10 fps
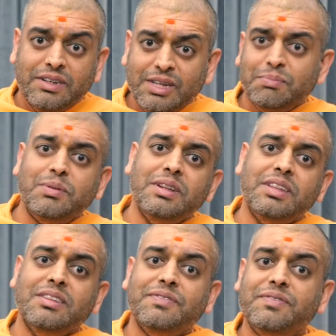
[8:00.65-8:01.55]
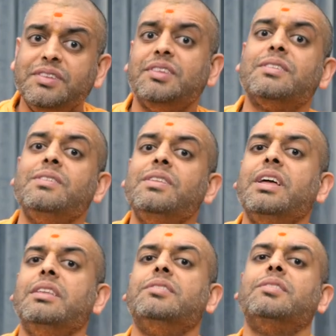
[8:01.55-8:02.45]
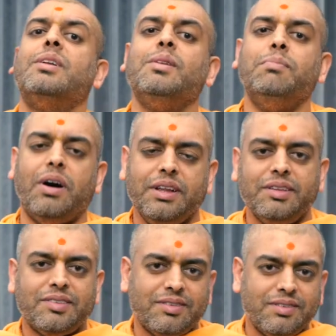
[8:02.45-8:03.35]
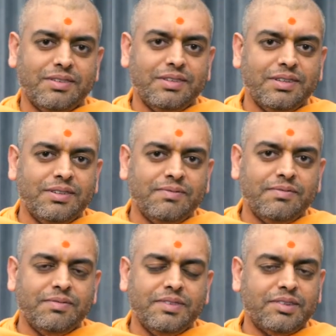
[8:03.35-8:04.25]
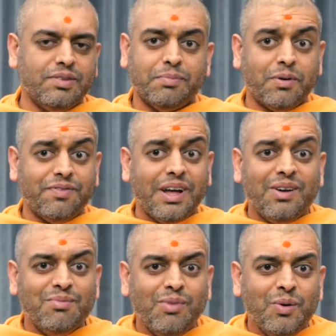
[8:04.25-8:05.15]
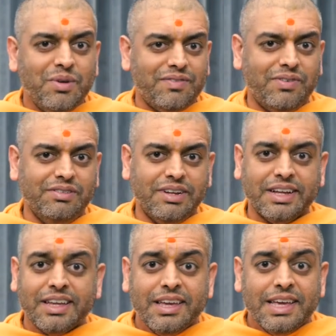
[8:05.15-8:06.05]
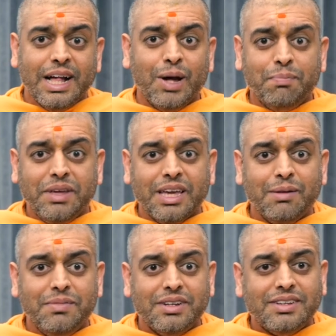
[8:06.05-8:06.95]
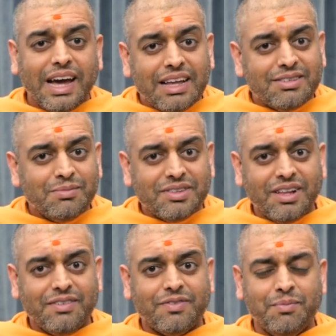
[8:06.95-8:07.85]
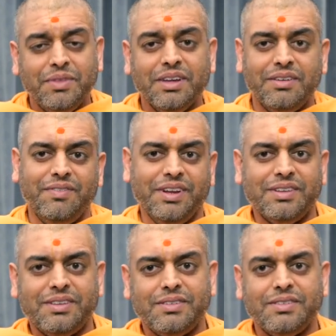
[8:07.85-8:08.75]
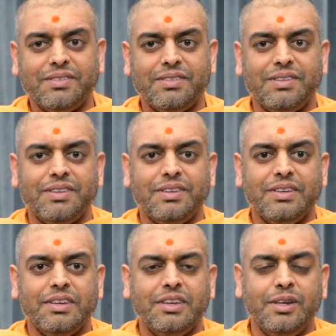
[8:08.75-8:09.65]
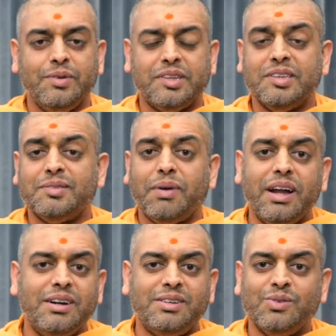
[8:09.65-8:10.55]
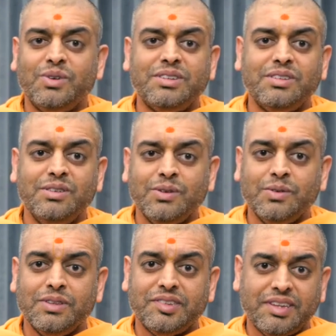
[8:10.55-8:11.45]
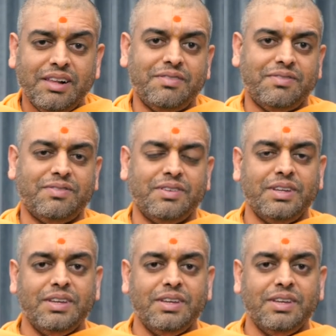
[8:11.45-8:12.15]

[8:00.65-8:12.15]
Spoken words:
deeper than the physical and subtle bodies. This was a profound moment for Janak, helping him detach himself from the unreal. He was inspired to want to know the self,